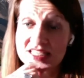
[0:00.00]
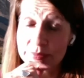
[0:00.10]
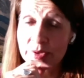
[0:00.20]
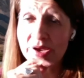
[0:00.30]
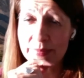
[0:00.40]

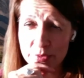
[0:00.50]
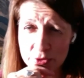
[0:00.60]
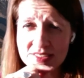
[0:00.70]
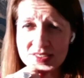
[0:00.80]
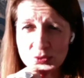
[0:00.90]
Some of my
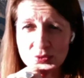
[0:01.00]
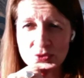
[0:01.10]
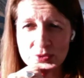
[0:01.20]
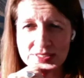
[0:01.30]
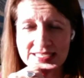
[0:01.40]
personal
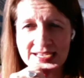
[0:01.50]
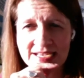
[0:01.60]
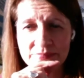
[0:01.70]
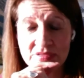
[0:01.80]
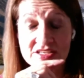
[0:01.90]
thoughts
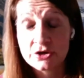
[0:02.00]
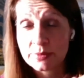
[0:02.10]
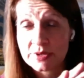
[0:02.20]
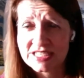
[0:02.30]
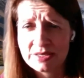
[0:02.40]
are,
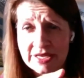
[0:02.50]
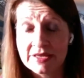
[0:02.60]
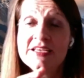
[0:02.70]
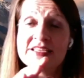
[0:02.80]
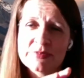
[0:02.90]
actually no, I'm going to take that back.